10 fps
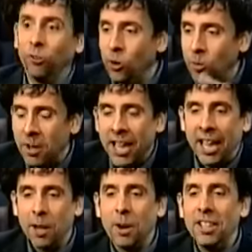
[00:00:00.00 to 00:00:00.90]
in the room,
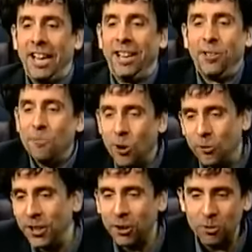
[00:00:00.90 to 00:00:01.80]
and by the end of the
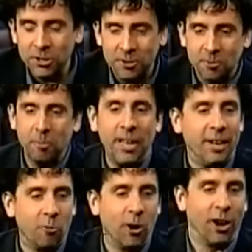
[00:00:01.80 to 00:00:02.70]
movie, there was
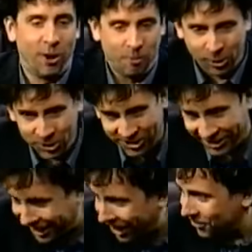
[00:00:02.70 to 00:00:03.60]
me and one other
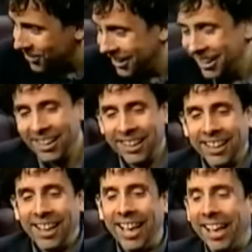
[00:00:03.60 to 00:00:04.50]
person left.
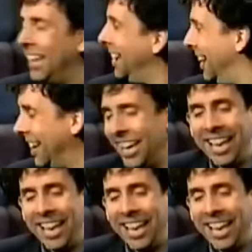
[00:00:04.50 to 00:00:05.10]
Well, what was it